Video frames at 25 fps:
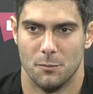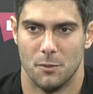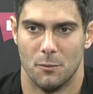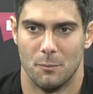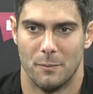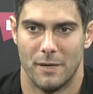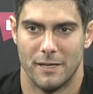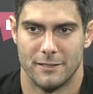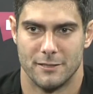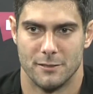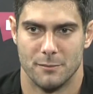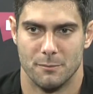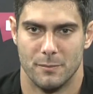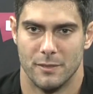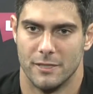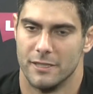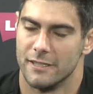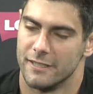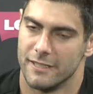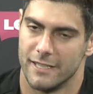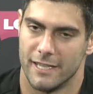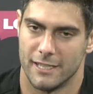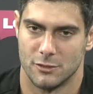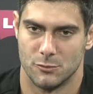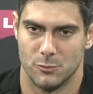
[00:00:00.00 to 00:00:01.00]
momentum,
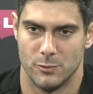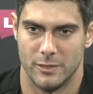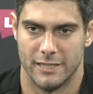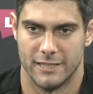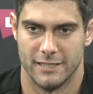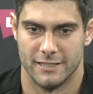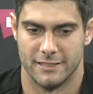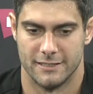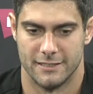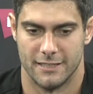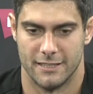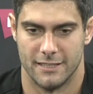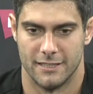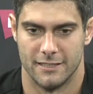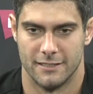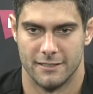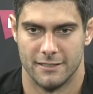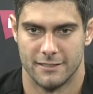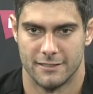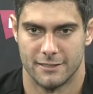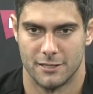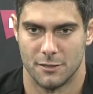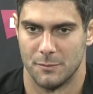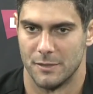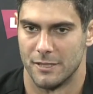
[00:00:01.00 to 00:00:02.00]
but next week is
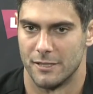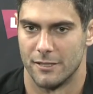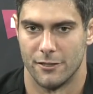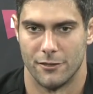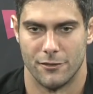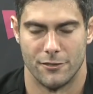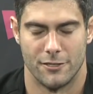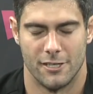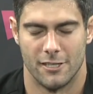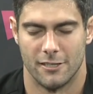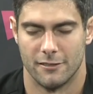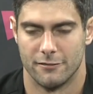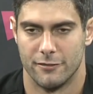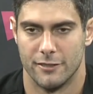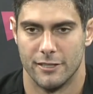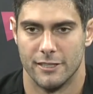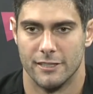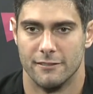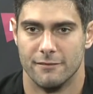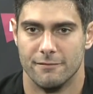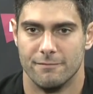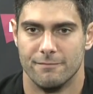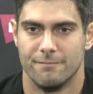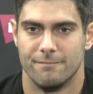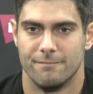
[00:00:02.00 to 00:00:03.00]
it's going to be another dogfight.